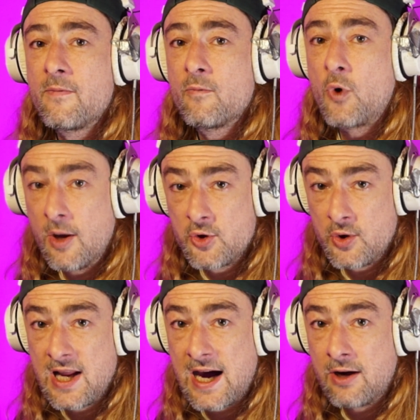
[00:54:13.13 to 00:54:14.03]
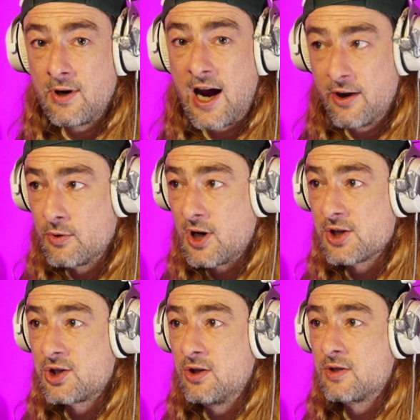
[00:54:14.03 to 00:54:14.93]
What I'm doing now, Harry would
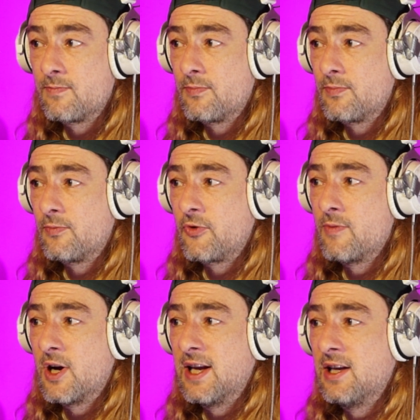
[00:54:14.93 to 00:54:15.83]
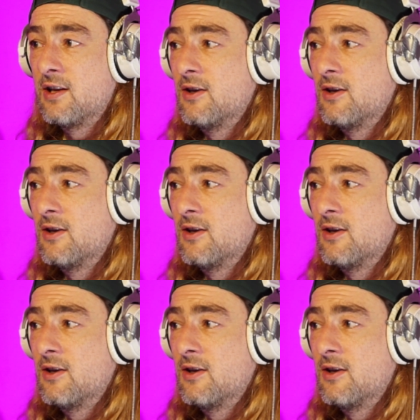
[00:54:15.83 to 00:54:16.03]
ask you for money.